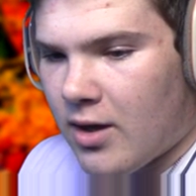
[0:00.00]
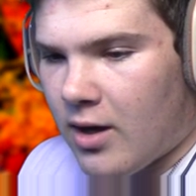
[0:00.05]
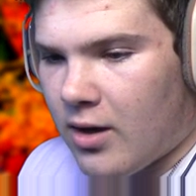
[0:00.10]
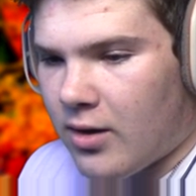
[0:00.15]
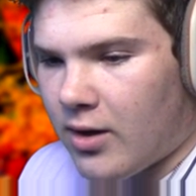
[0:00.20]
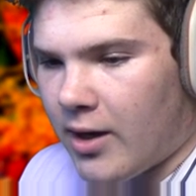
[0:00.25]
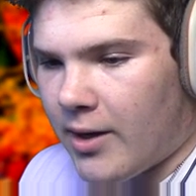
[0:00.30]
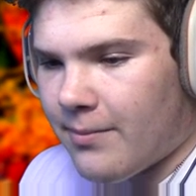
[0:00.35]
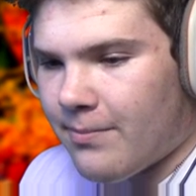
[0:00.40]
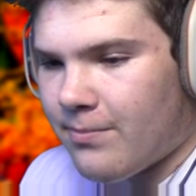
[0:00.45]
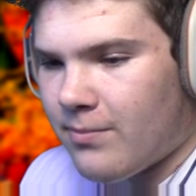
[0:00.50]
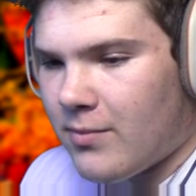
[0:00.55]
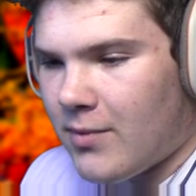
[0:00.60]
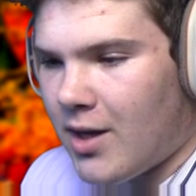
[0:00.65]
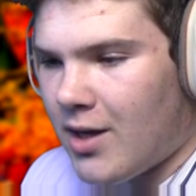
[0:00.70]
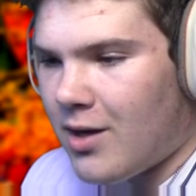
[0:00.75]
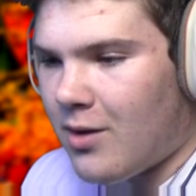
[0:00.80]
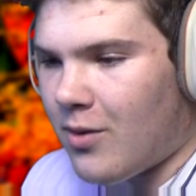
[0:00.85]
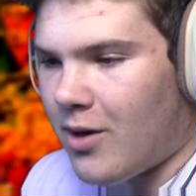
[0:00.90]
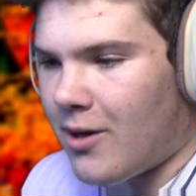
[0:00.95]
Alright,
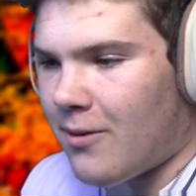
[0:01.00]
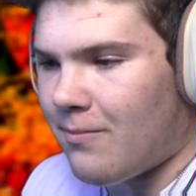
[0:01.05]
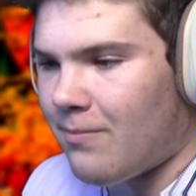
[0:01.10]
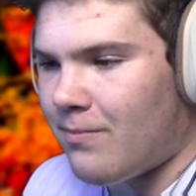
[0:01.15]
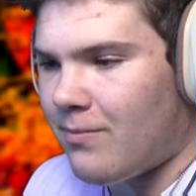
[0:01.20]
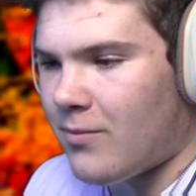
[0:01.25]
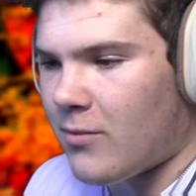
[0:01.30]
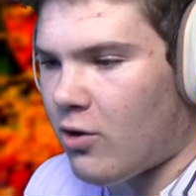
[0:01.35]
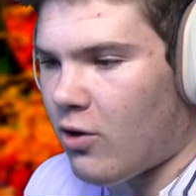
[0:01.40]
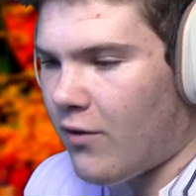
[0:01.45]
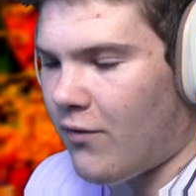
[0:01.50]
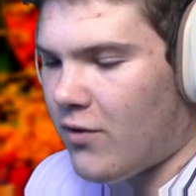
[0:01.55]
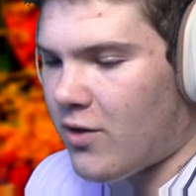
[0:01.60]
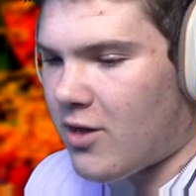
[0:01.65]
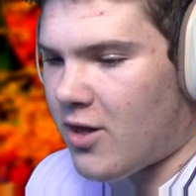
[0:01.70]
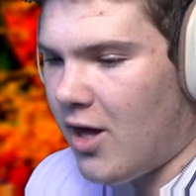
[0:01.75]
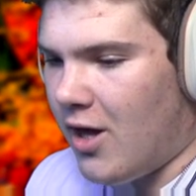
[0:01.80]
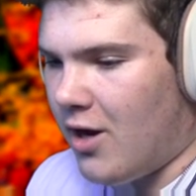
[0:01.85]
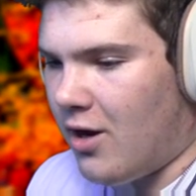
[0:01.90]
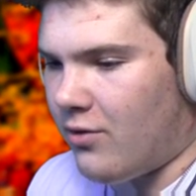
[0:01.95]
anyway,
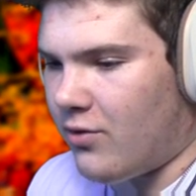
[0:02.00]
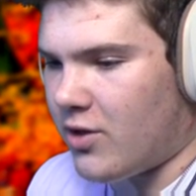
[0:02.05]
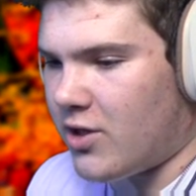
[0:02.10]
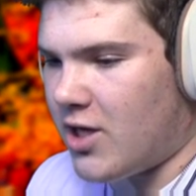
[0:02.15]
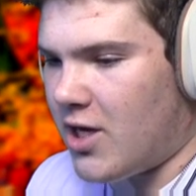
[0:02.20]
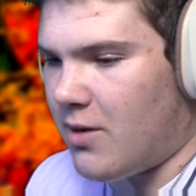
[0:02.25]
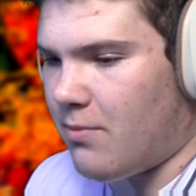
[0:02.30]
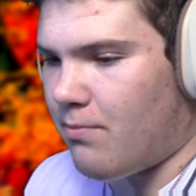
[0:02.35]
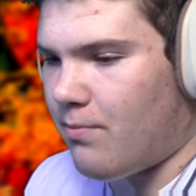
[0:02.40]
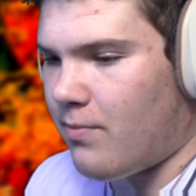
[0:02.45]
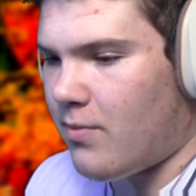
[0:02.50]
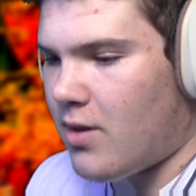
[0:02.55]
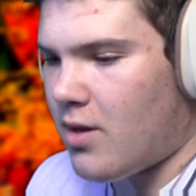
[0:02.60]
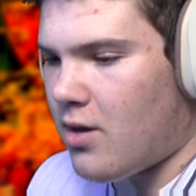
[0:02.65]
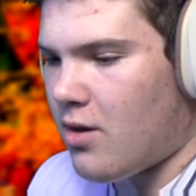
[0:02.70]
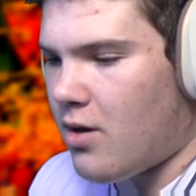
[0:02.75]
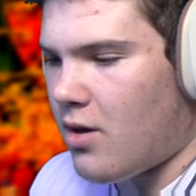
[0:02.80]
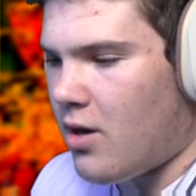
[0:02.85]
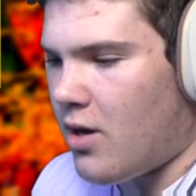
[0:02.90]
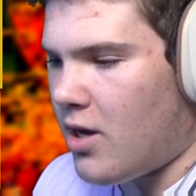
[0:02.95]
Griffin's getting on the team.
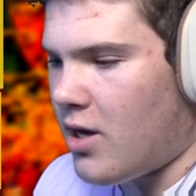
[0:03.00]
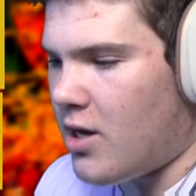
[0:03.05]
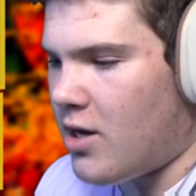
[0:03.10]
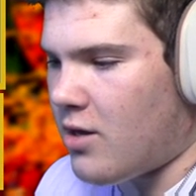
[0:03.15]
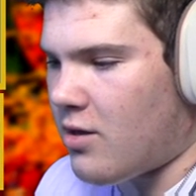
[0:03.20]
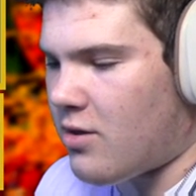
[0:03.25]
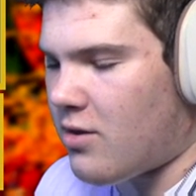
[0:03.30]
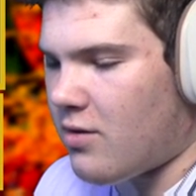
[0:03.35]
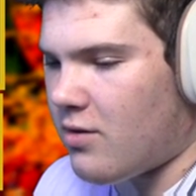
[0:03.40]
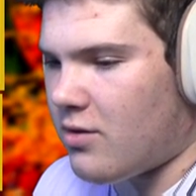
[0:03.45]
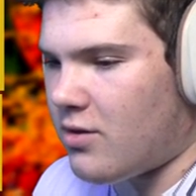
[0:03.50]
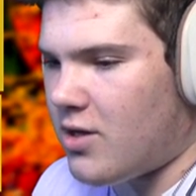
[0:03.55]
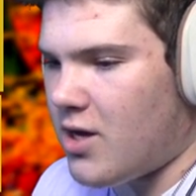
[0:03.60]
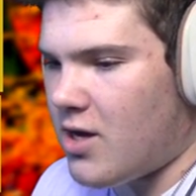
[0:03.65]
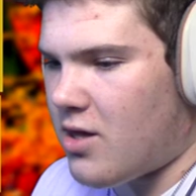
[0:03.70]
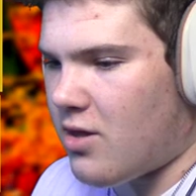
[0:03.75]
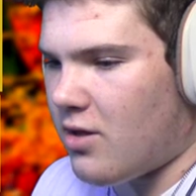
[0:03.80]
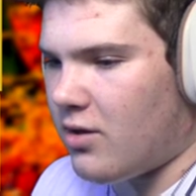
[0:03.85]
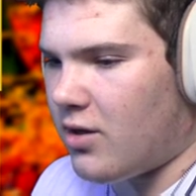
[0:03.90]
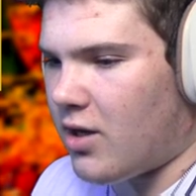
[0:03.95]
He's
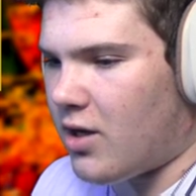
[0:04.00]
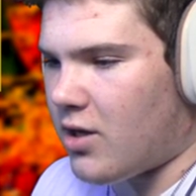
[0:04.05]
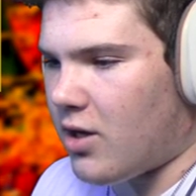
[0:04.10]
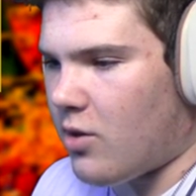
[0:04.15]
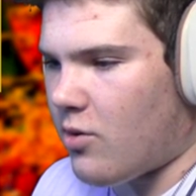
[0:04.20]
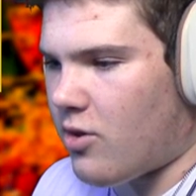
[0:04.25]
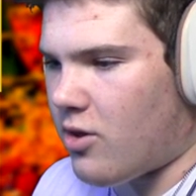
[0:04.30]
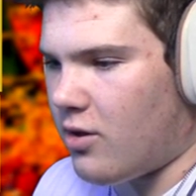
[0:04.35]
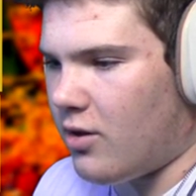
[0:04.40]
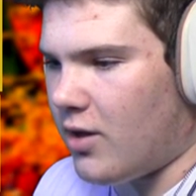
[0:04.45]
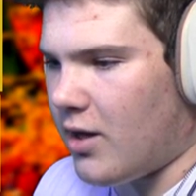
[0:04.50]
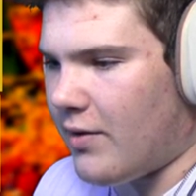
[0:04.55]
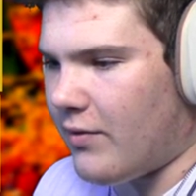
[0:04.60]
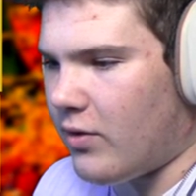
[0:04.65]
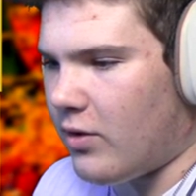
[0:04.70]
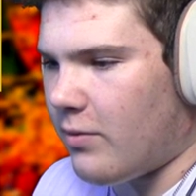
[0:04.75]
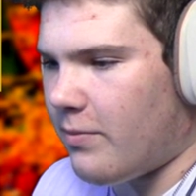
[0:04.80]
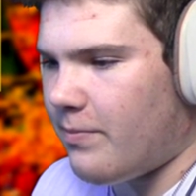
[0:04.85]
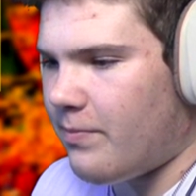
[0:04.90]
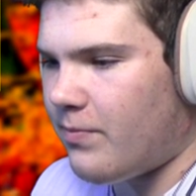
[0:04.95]
decently close in
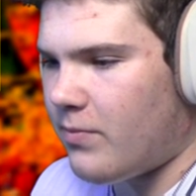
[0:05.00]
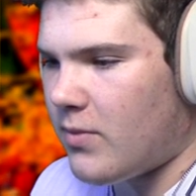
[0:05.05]
level.